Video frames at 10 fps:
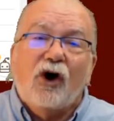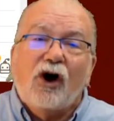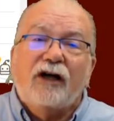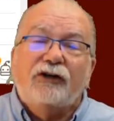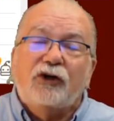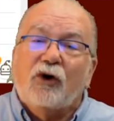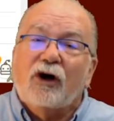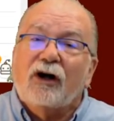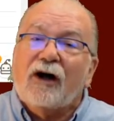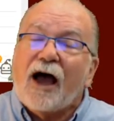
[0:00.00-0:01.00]
on
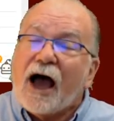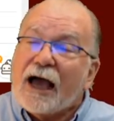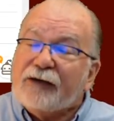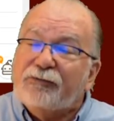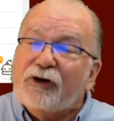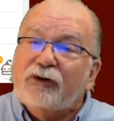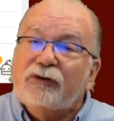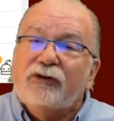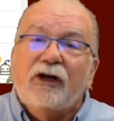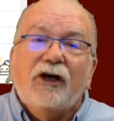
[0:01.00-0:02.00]
your iPhone,